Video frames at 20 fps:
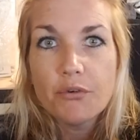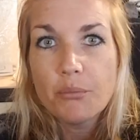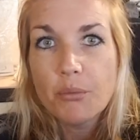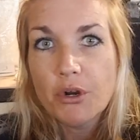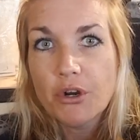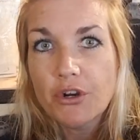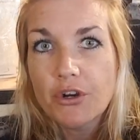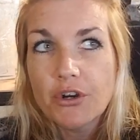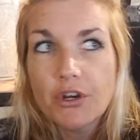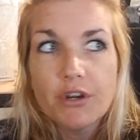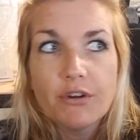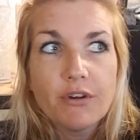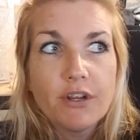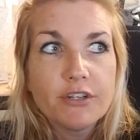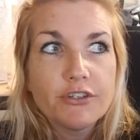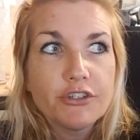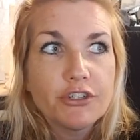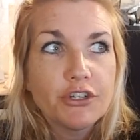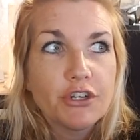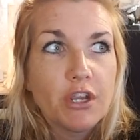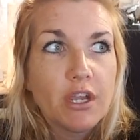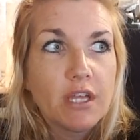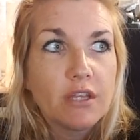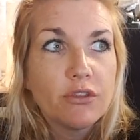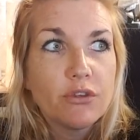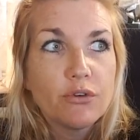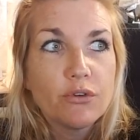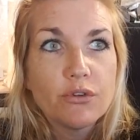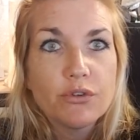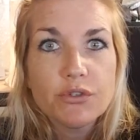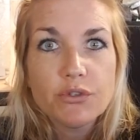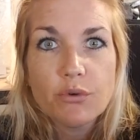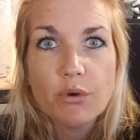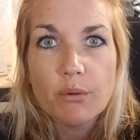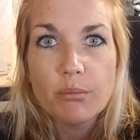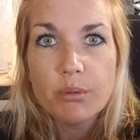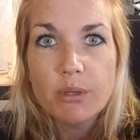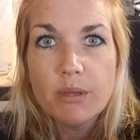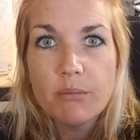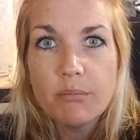a Mercury retrograde through the
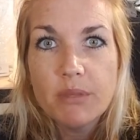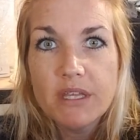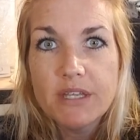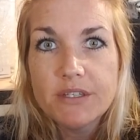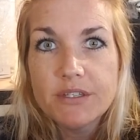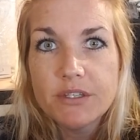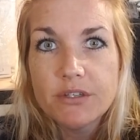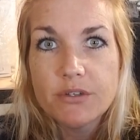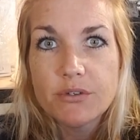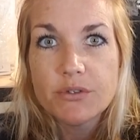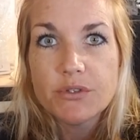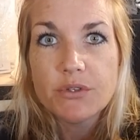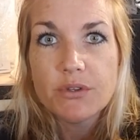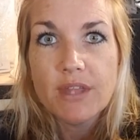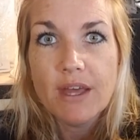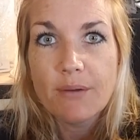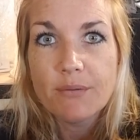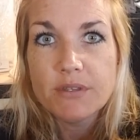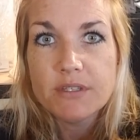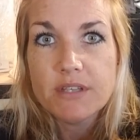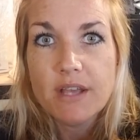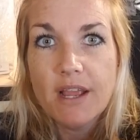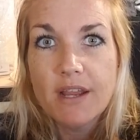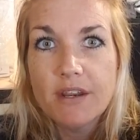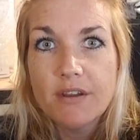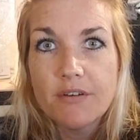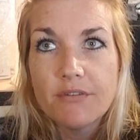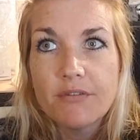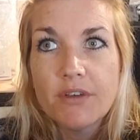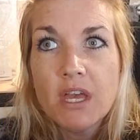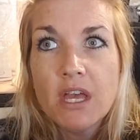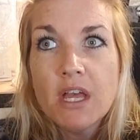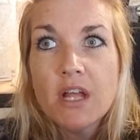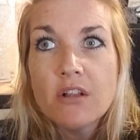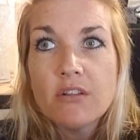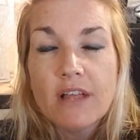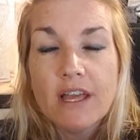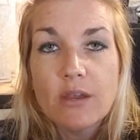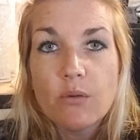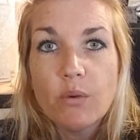Scorpion pit too. So that was kind of
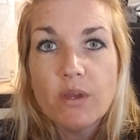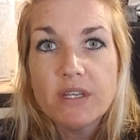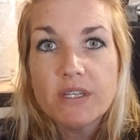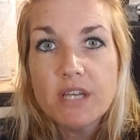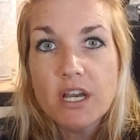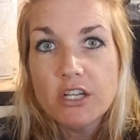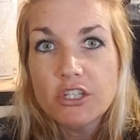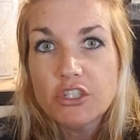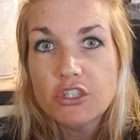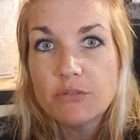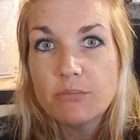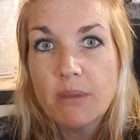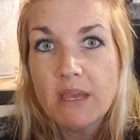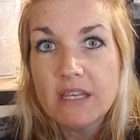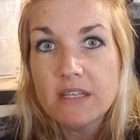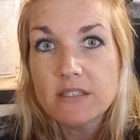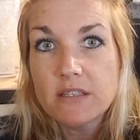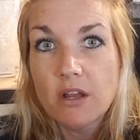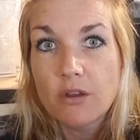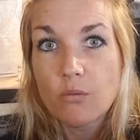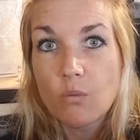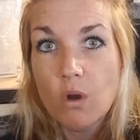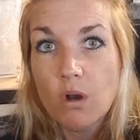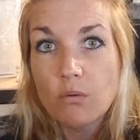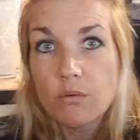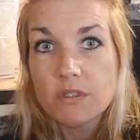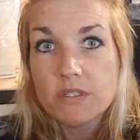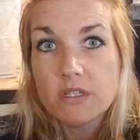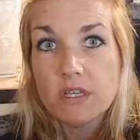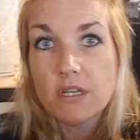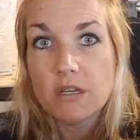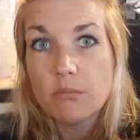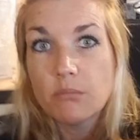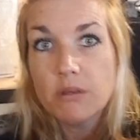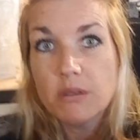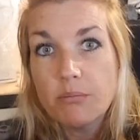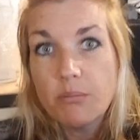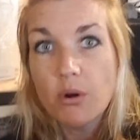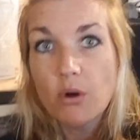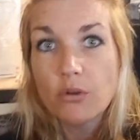like we touched base on what was going to
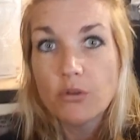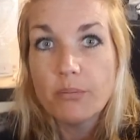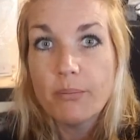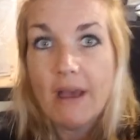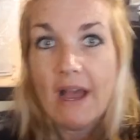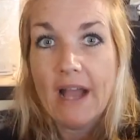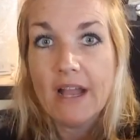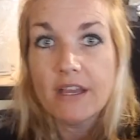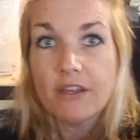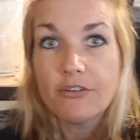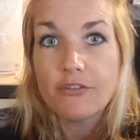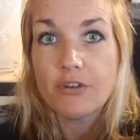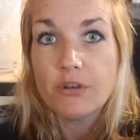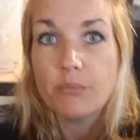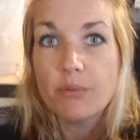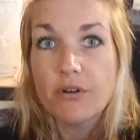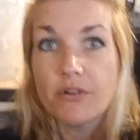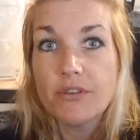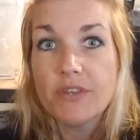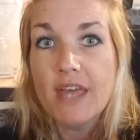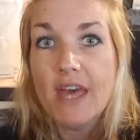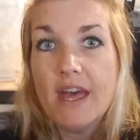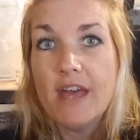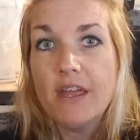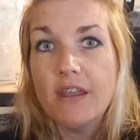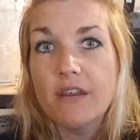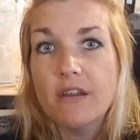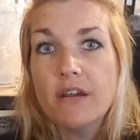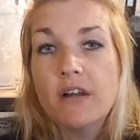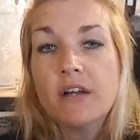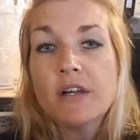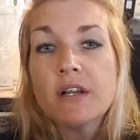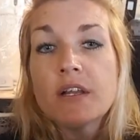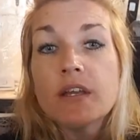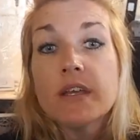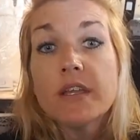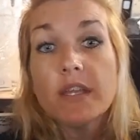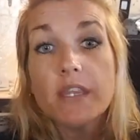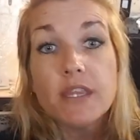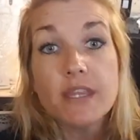be pulled back and rebirth then.
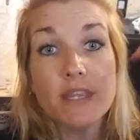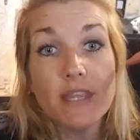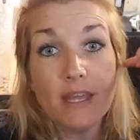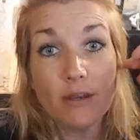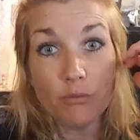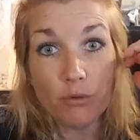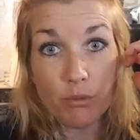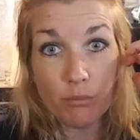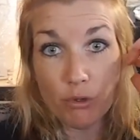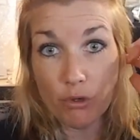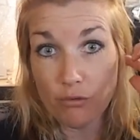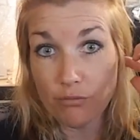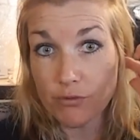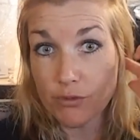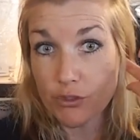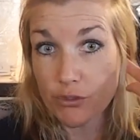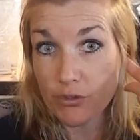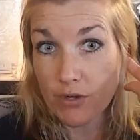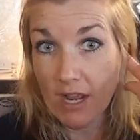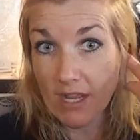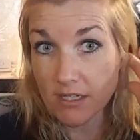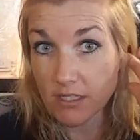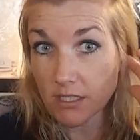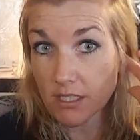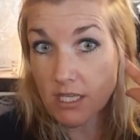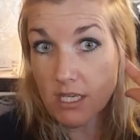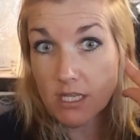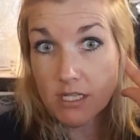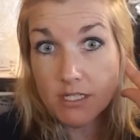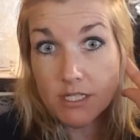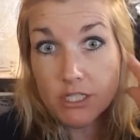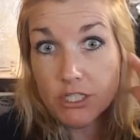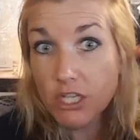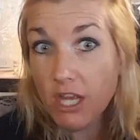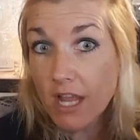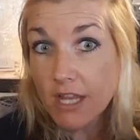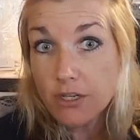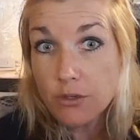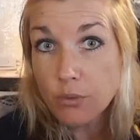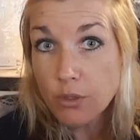Then we moved directly into
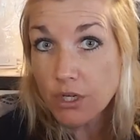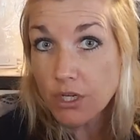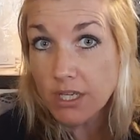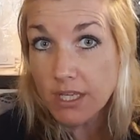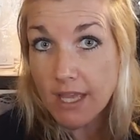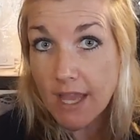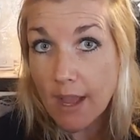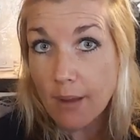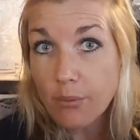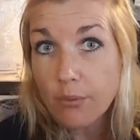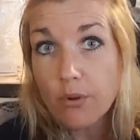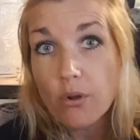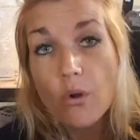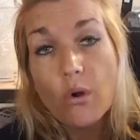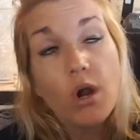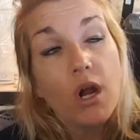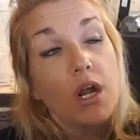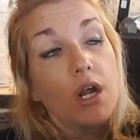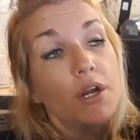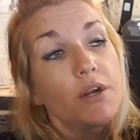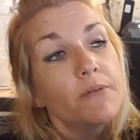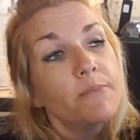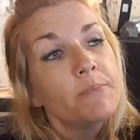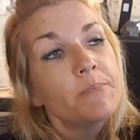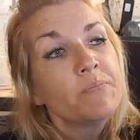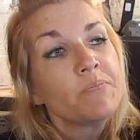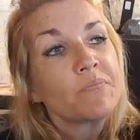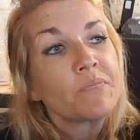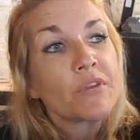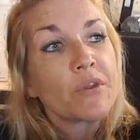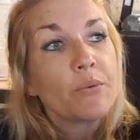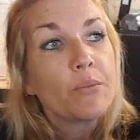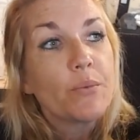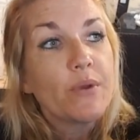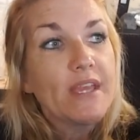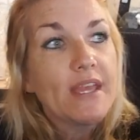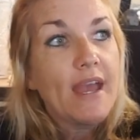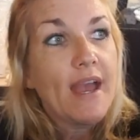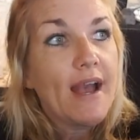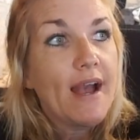January in Capricorn.
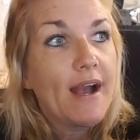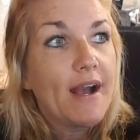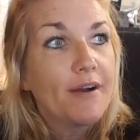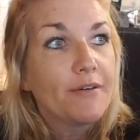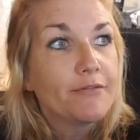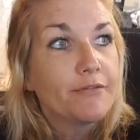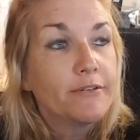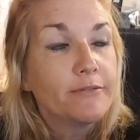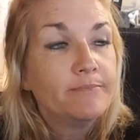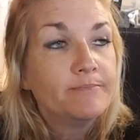We have